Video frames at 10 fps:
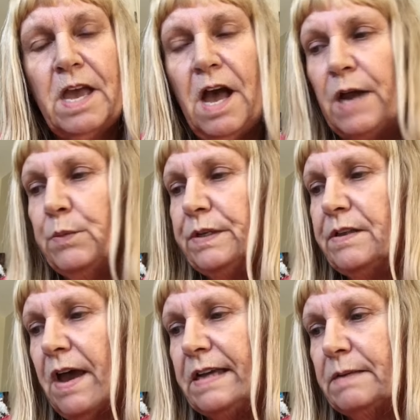I really
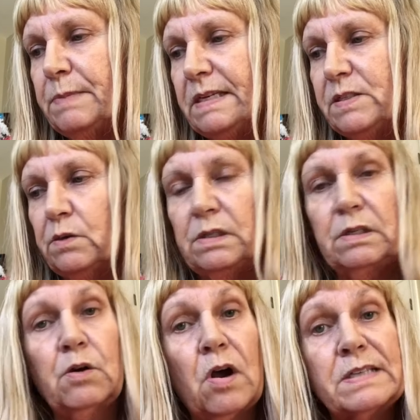like them because they're little
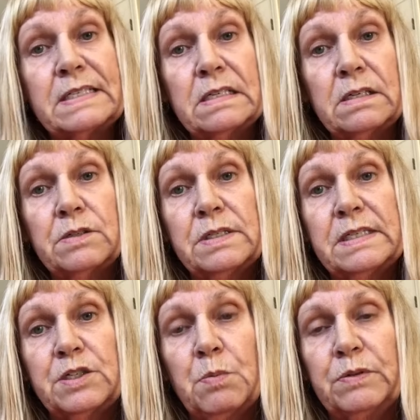
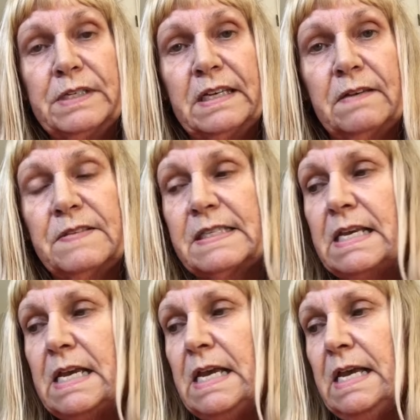cross-stitch motifs.
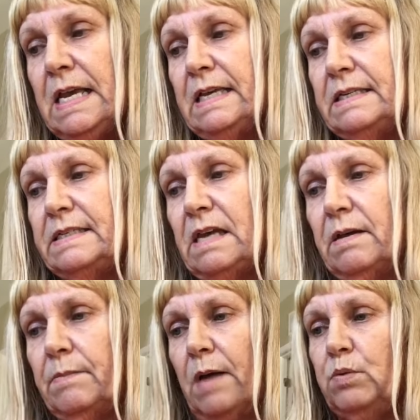And
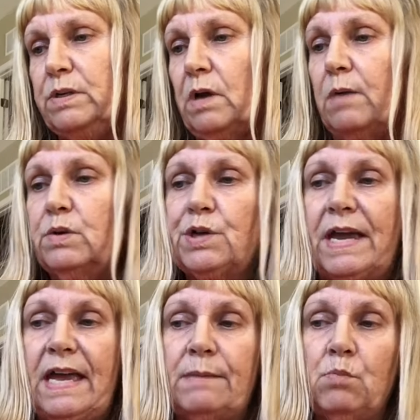I wish I
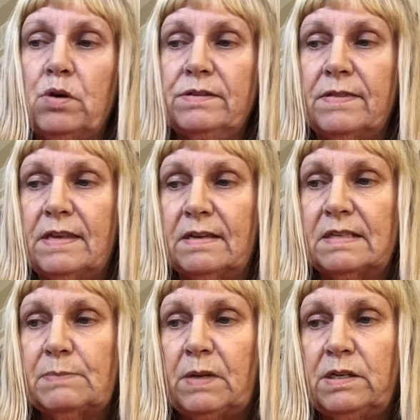had more than
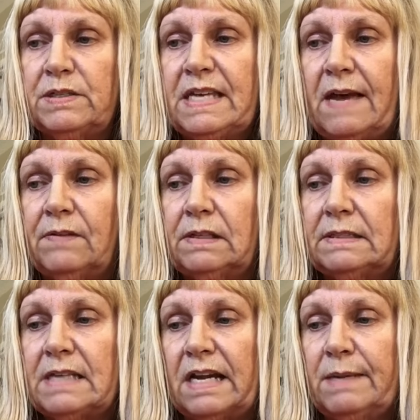this, but I just have a little
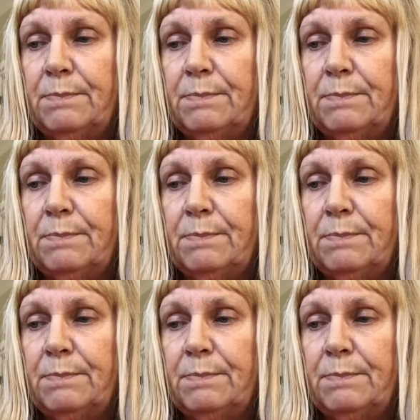tiny